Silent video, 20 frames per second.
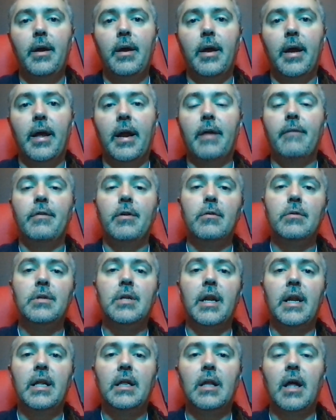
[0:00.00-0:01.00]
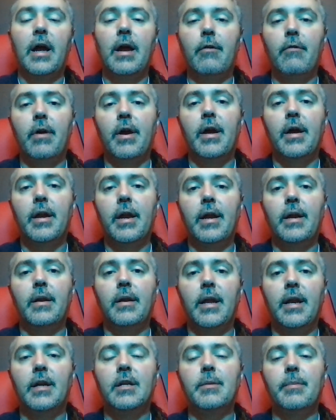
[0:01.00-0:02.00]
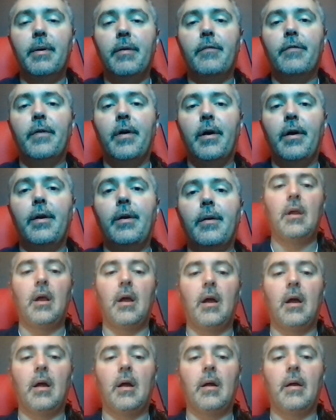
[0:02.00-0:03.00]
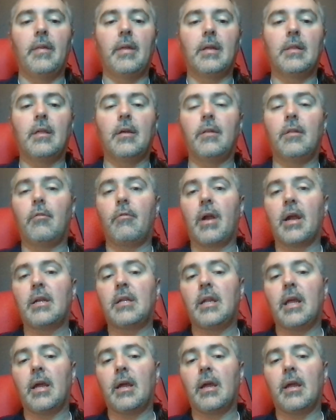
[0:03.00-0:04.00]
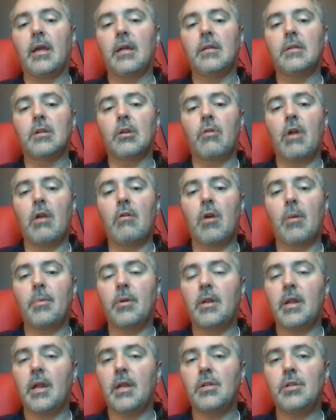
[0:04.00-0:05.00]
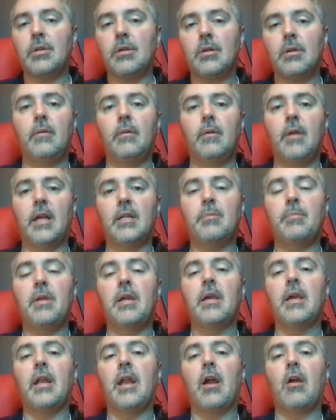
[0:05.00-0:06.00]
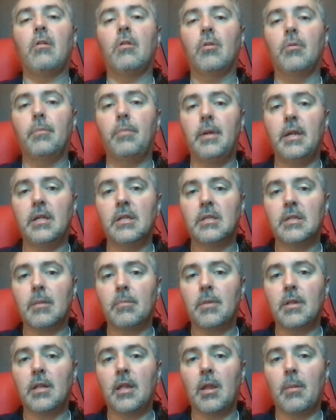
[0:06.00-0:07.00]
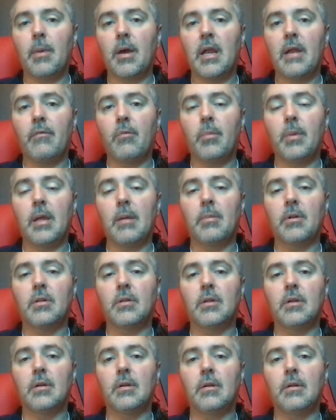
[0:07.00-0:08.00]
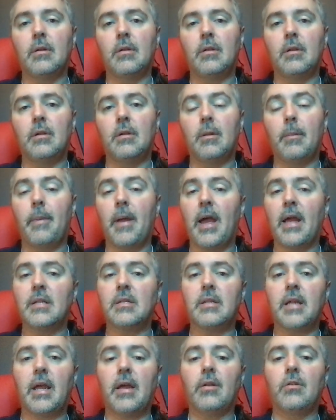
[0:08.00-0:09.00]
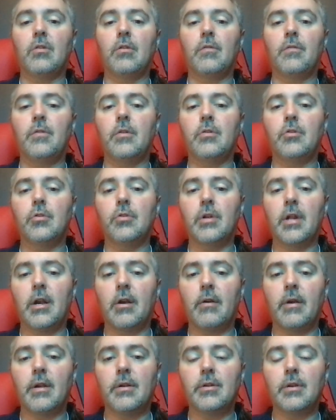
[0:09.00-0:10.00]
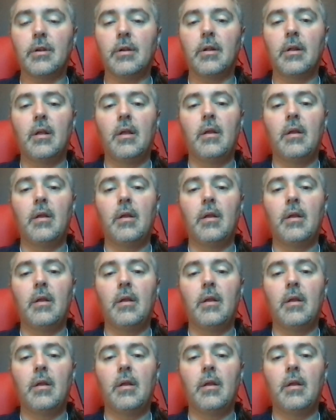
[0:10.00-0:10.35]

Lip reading: And I've used it in light rain and it's been fine. I think the Reqtec has a great reputation as being an heirloom piece, something that you might even be able to pass down to a future generation.